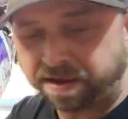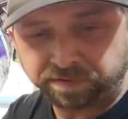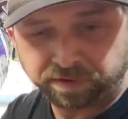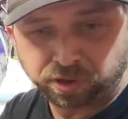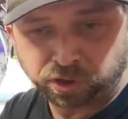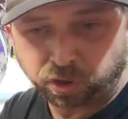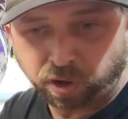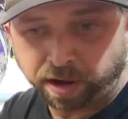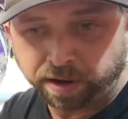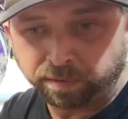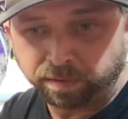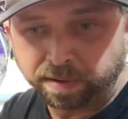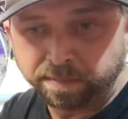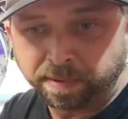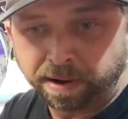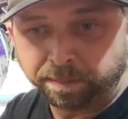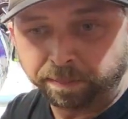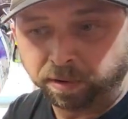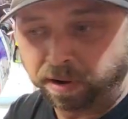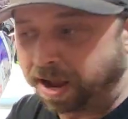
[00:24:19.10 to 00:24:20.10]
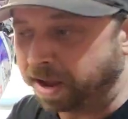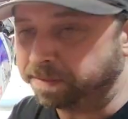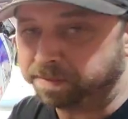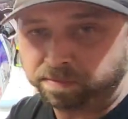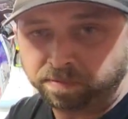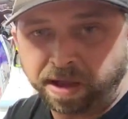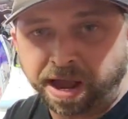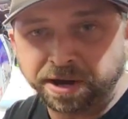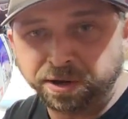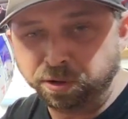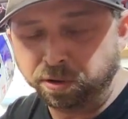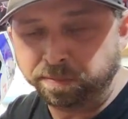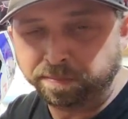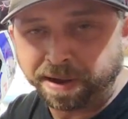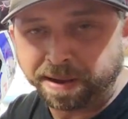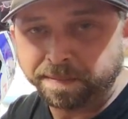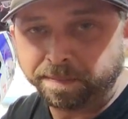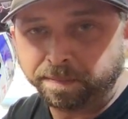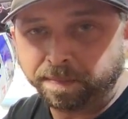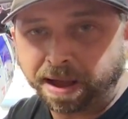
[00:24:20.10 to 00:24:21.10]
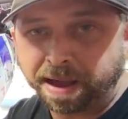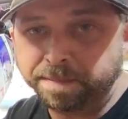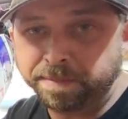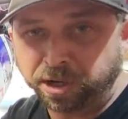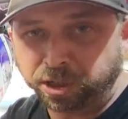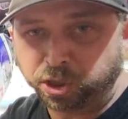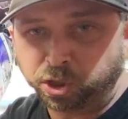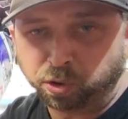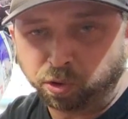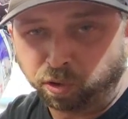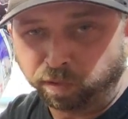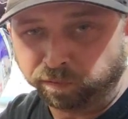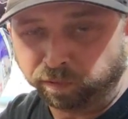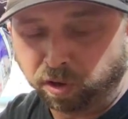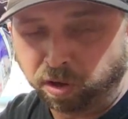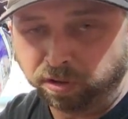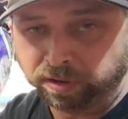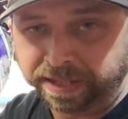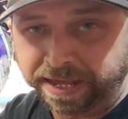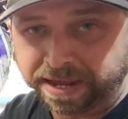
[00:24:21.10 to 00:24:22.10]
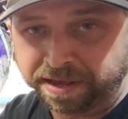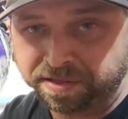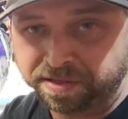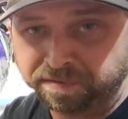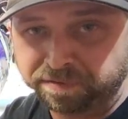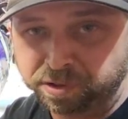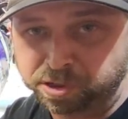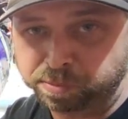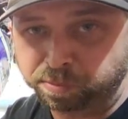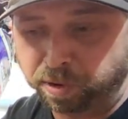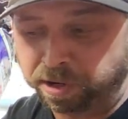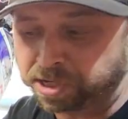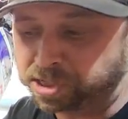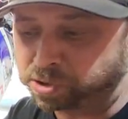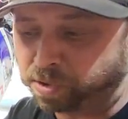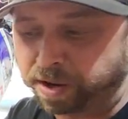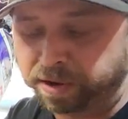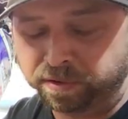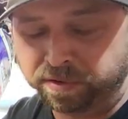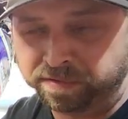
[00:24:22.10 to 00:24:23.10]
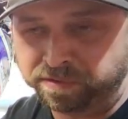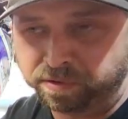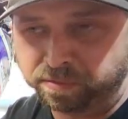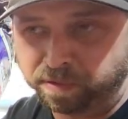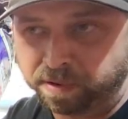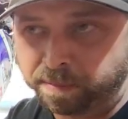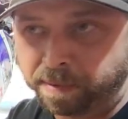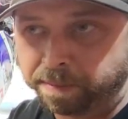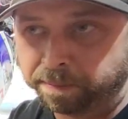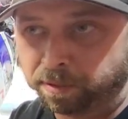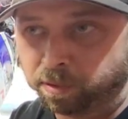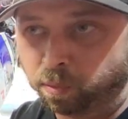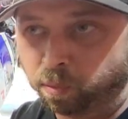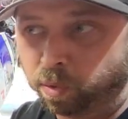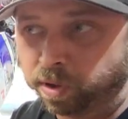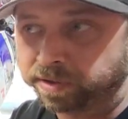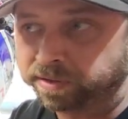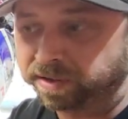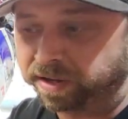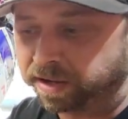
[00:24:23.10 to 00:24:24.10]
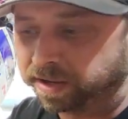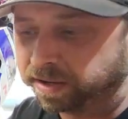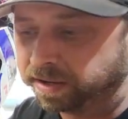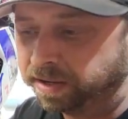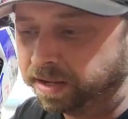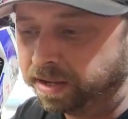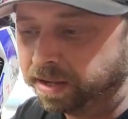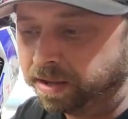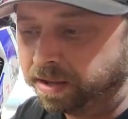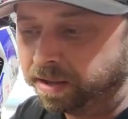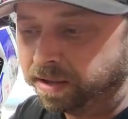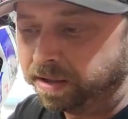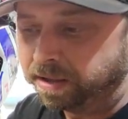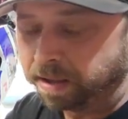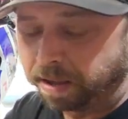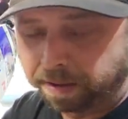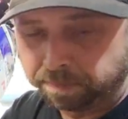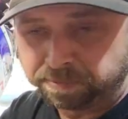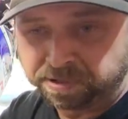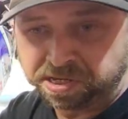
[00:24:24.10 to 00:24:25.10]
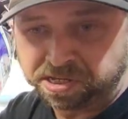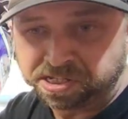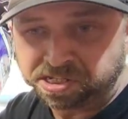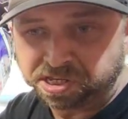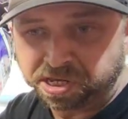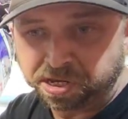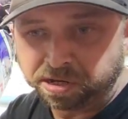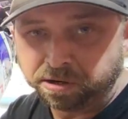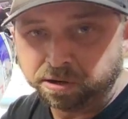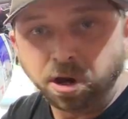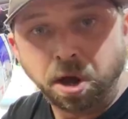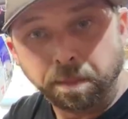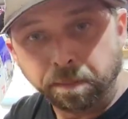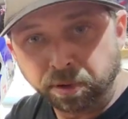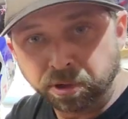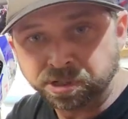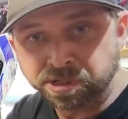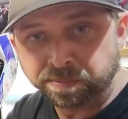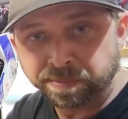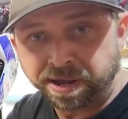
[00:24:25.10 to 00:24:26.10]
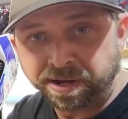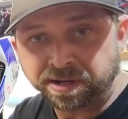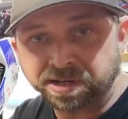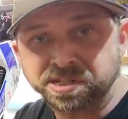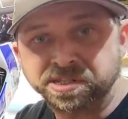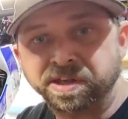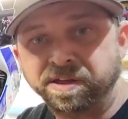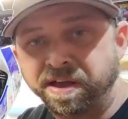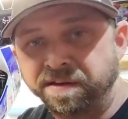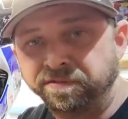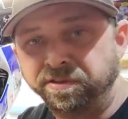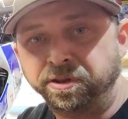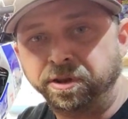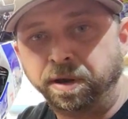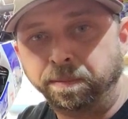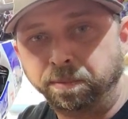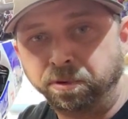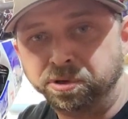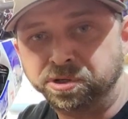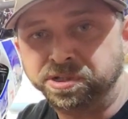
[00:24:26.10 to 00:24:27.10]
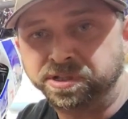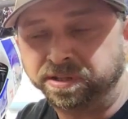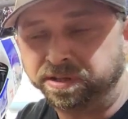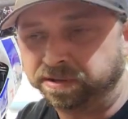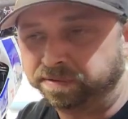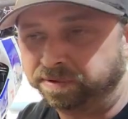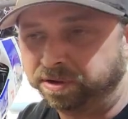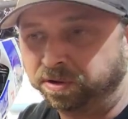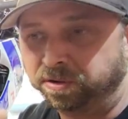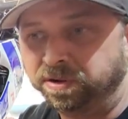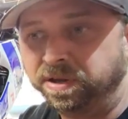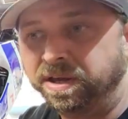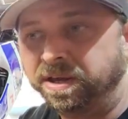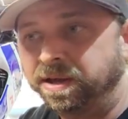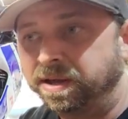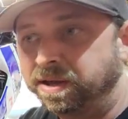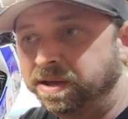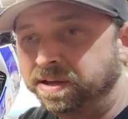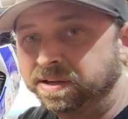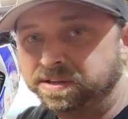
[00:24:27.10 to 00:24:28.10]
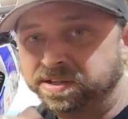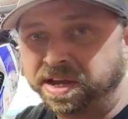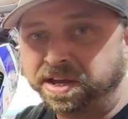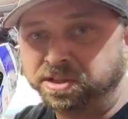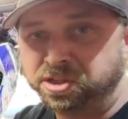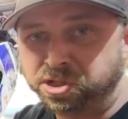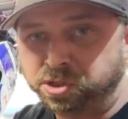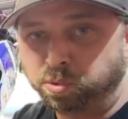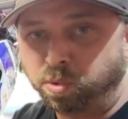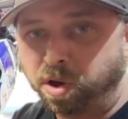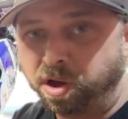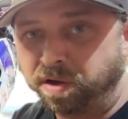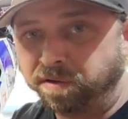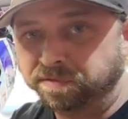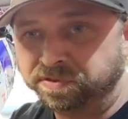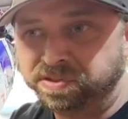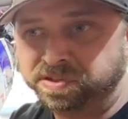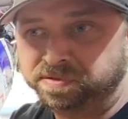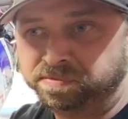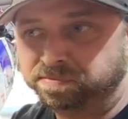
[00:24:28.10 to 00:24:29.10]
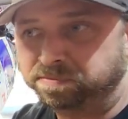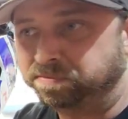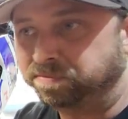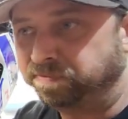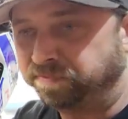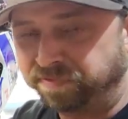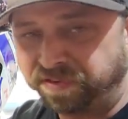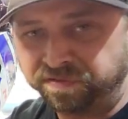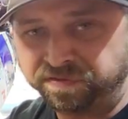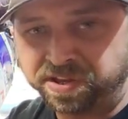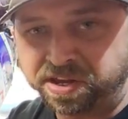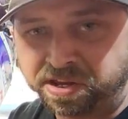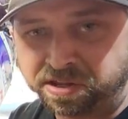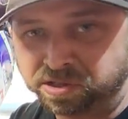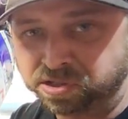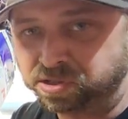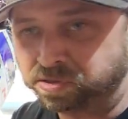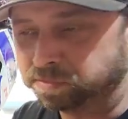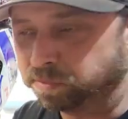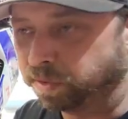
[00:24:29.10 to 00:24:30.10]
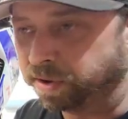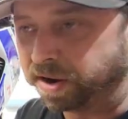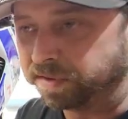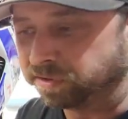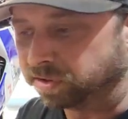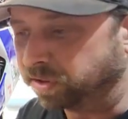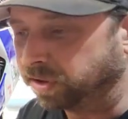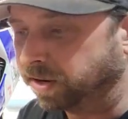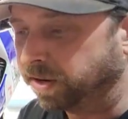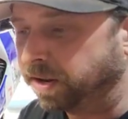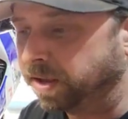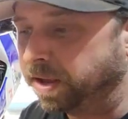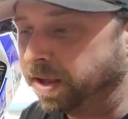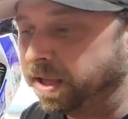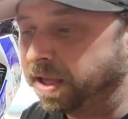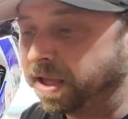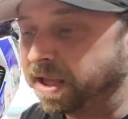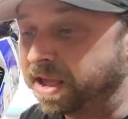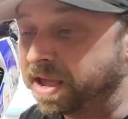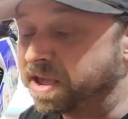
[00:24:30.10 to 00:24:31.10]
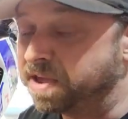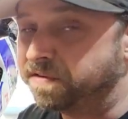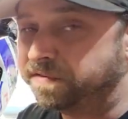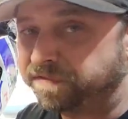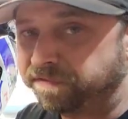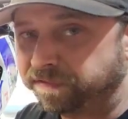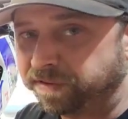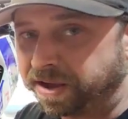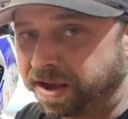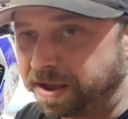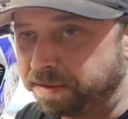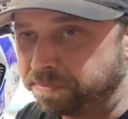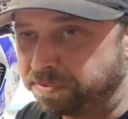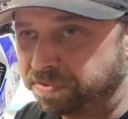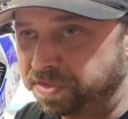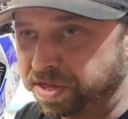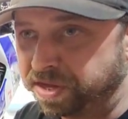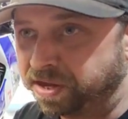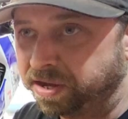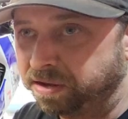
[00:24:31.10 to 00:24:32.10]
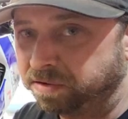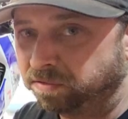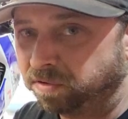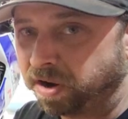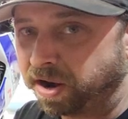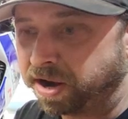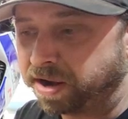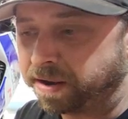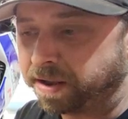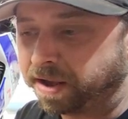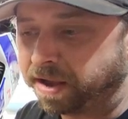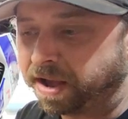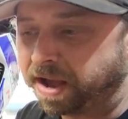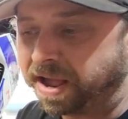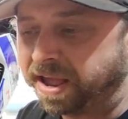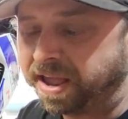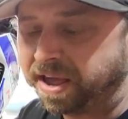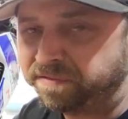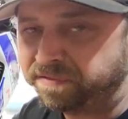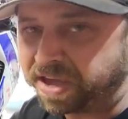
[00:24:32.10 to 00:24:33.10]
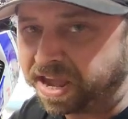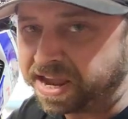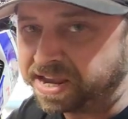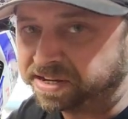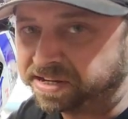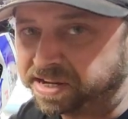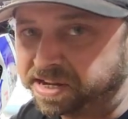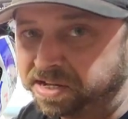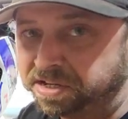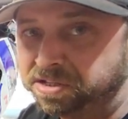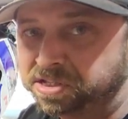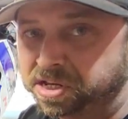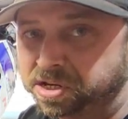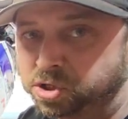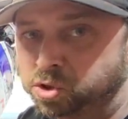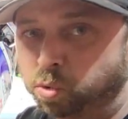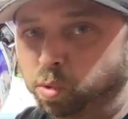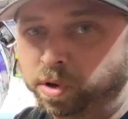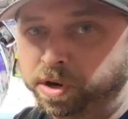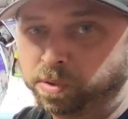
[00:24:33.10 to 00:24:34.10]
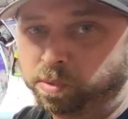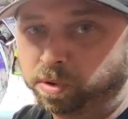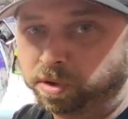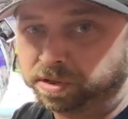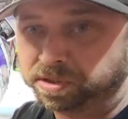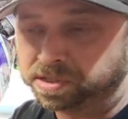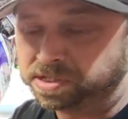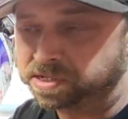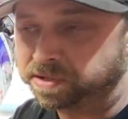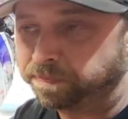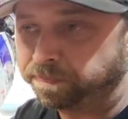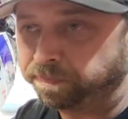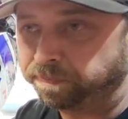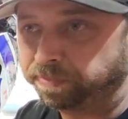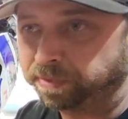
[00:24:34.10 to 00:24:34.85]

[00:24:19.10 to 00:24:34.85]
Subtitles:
have to try to remember. I do them by, I measure the overall length of the spring, so I don't even remember what MTC numbers I'm at, because they'll have the numbers, the 10s, 12s, 15s, whatever. If I'm thinking right, I have 18s and 21s.